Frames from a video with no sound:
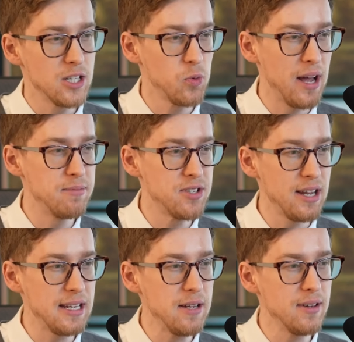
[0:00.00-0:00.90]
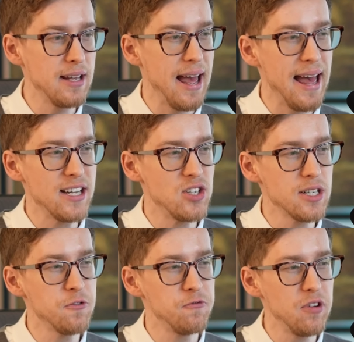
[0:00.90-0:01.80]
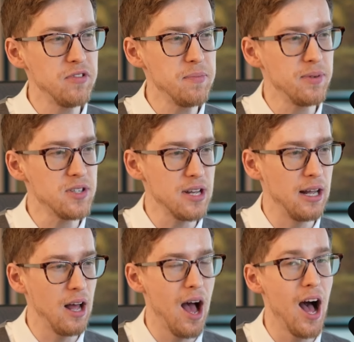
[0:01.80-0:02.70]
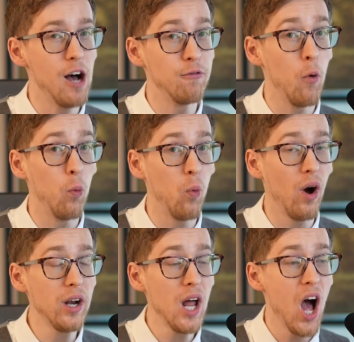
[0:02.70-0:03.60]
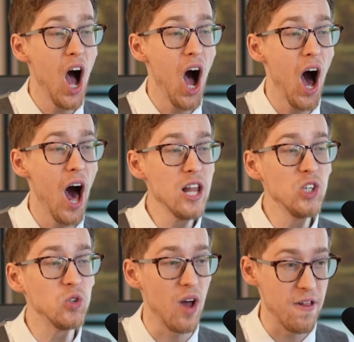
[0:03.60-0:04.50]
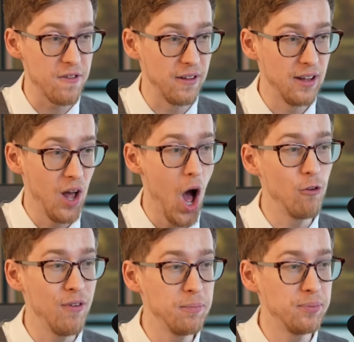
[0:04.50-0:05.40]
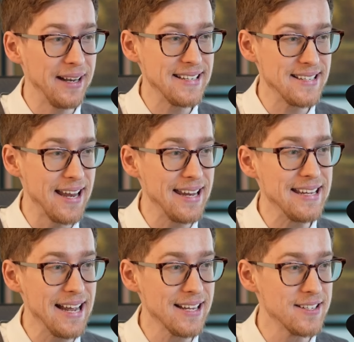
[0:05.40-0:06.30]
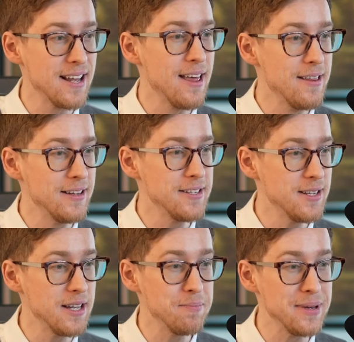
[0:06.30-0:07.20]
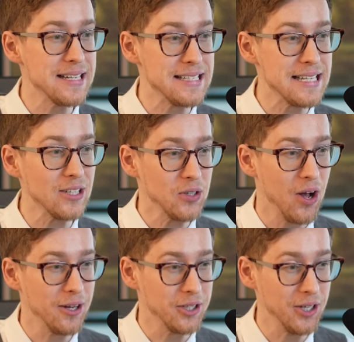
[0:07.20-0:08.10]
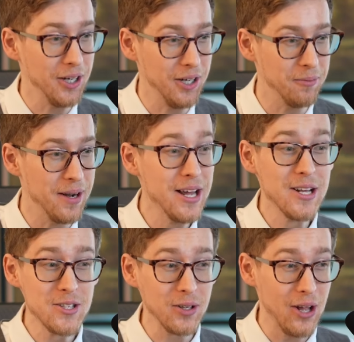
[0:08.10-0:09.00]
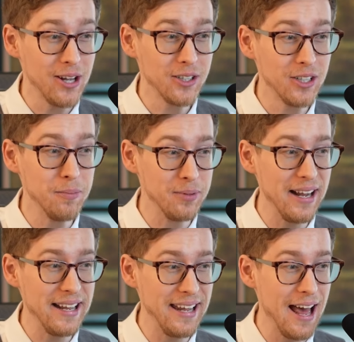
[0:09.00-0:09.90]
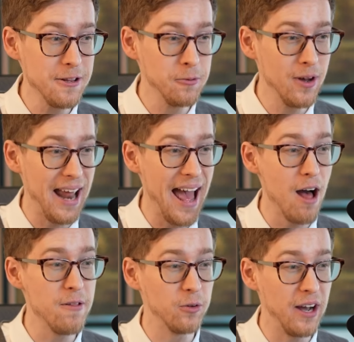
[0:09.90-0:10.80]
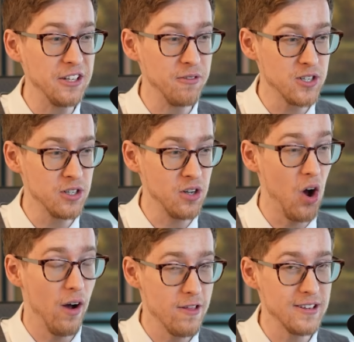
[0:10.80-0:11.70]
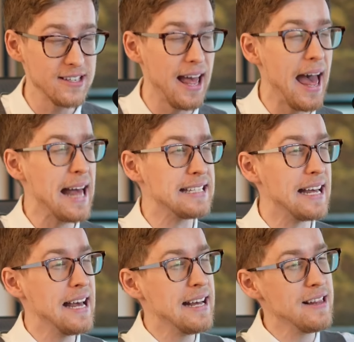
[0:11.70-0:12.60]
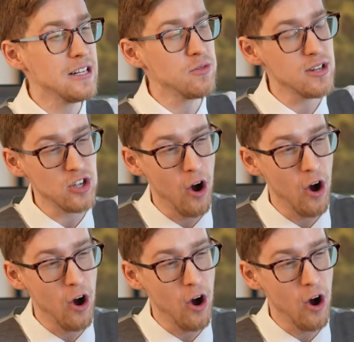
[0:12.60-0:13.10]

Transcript: That's why I'm saying even at just 50% of 100th of what Brett is saying, yes, this is a big deal long term. So long term, Brett and Kathy Wood have the right vision on this. And this was